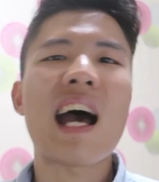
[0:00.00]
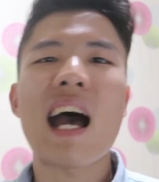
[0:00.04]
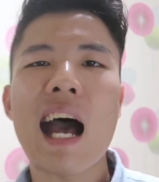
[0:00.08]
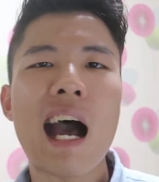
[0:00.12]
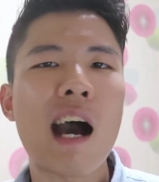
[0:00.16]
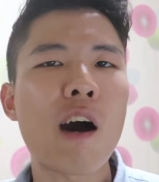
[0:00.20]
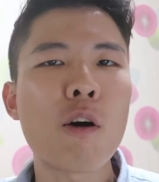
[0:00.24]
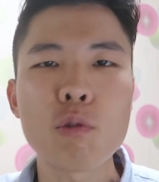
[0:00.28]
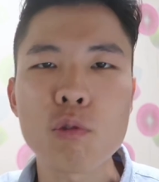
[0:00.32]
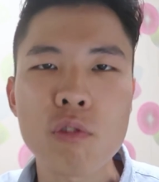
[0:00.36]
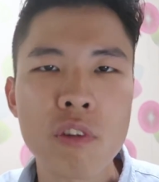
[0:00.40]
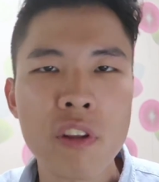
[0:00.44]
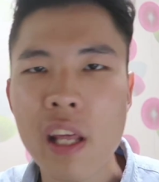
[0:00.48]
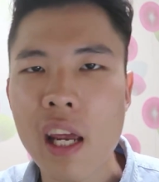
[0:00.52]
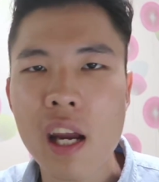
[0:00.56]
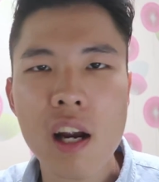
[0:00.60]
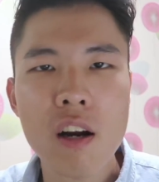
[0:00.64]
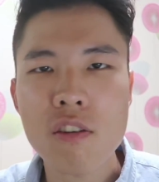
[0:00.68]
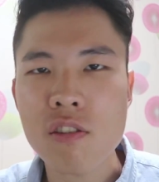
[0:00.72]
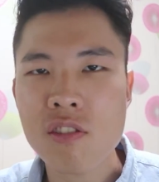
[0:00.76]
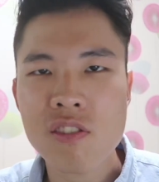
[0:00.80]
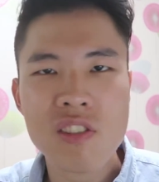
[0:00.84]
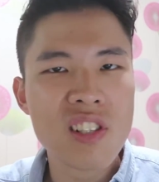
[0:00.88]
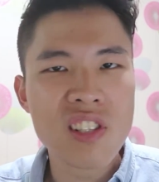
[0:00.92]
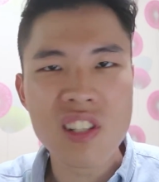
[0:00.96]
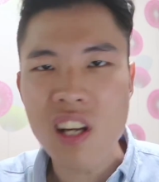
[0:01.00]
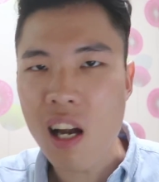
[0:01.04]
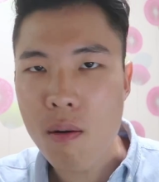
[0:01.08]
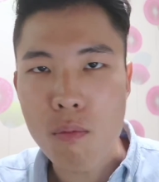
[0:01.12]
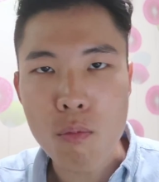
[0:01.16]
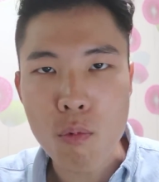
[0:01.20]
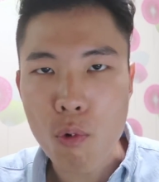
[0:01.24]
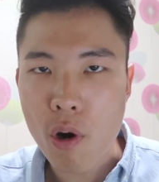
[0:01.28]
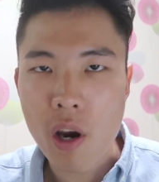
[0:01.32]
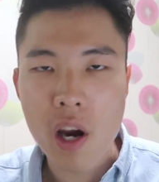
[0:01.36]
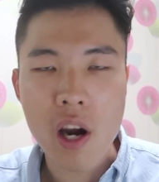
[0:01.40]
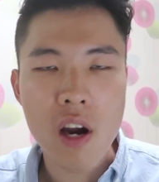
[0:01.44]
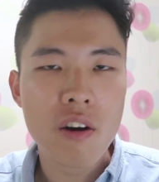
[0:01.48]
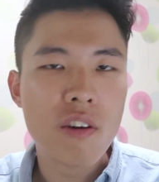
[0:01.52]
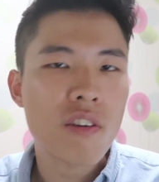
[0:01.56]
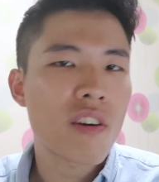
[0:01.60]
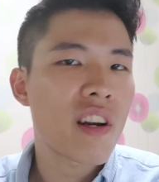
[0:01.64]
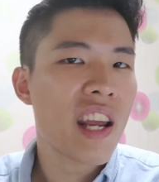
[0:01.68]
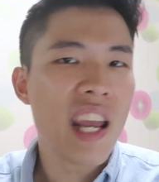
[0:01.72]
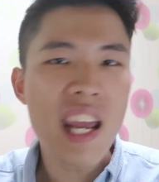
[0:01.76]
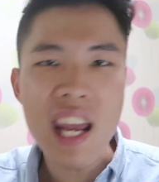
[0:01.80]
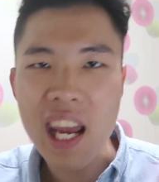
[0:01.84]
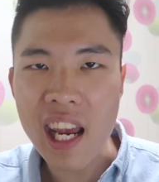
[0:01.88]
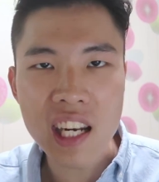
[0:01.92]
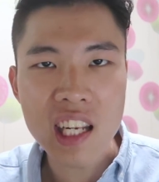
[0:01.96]
out there somewhere,
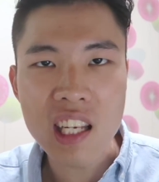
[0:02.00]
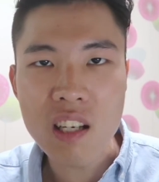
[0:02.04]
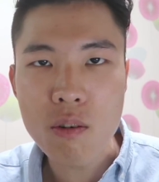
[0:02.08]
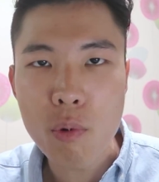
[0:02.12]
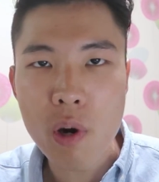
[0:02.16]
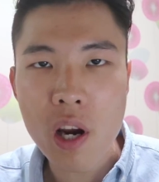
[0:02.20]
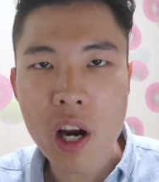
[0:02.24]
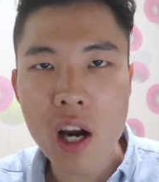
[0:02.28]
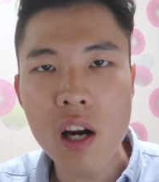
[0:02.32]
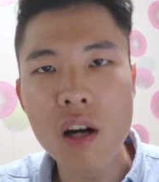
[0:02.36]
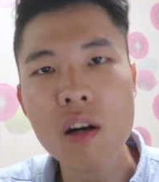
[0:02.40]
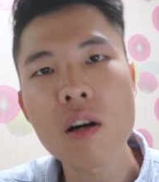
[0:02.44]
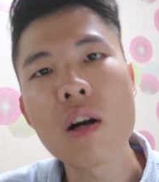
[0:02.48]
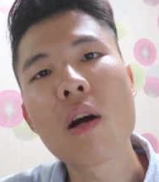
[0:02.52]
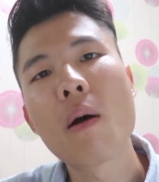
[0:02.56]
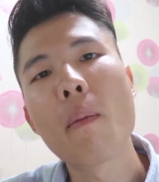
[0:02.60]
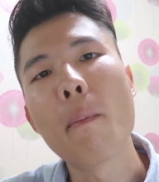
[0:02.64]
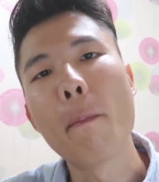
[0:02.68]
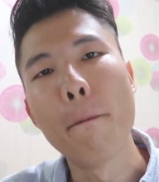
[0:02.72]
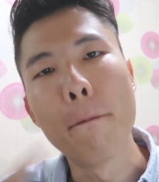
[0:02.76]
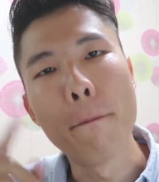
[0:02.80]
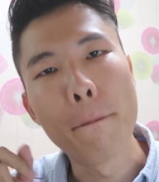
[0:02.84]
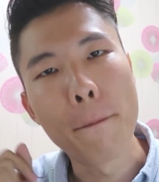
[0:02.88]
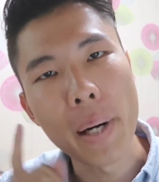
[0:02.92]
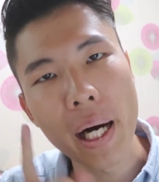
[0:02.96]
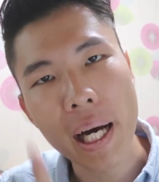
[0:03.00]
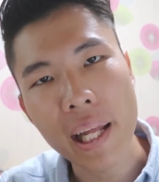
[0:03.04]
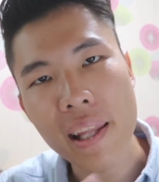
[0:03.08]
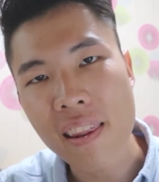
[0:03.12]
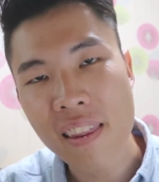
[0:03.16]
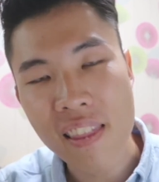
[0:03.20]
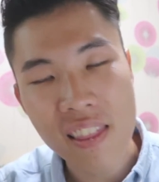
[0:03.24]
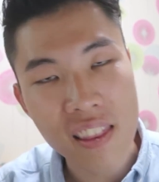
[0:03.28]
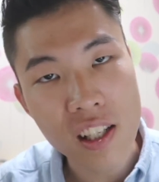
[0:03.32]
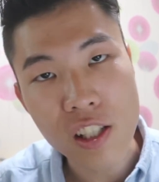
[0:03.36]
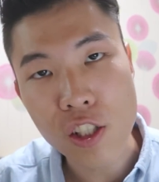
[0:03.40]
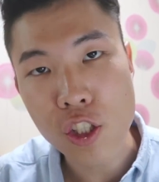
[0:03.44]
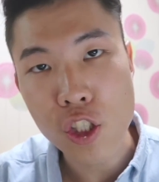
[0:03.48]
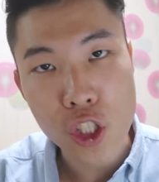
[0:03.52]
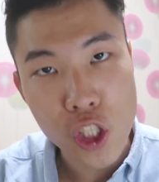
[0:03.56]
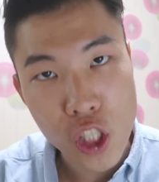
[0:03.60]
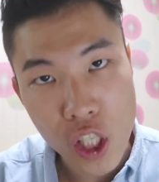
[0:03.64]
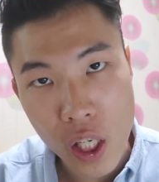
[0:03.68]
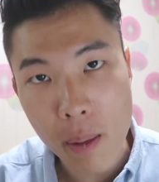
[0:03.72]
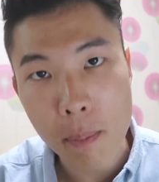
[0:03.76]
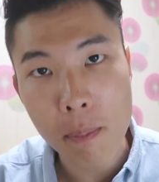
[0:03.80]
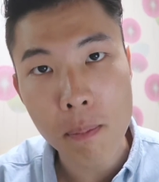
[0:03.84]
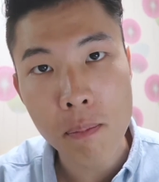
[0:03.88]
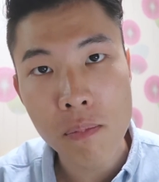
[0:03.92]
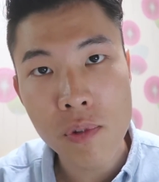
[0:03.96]
anywhere but the
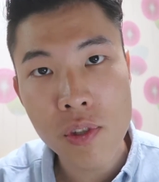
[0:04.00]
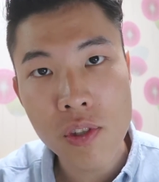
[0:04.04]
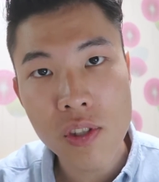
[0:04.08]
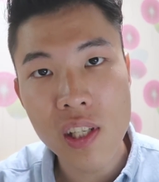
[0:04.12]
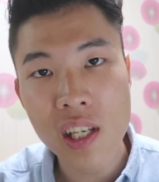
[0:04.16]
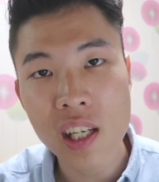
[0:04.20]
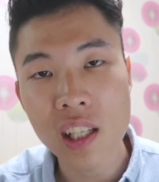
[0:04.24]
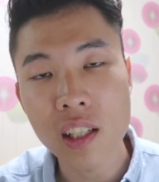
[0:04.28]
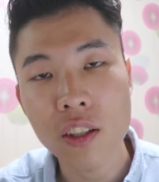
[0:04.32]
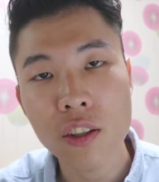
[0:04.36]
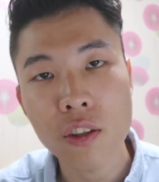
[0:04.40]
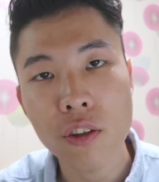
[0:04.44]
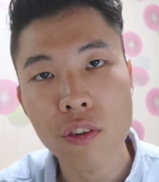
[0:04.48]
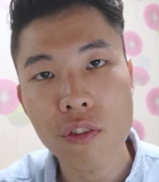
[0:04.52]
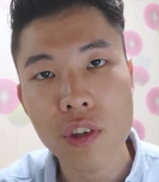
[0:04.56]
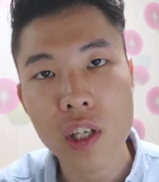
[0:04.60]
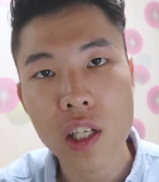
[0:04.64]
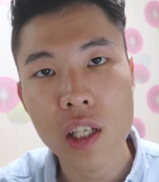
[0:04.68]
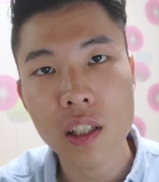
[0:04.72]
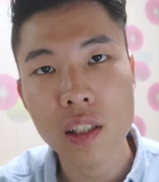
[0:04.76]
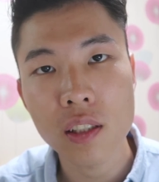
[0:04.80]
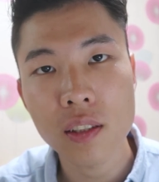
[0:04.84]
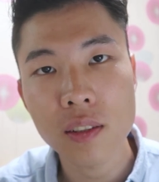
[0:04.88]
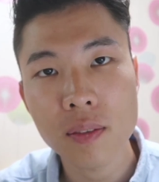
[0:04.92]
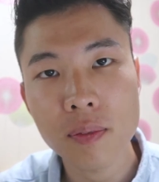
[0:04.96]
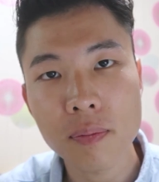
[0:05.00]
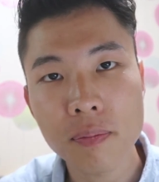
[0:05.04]
gyms in Korea.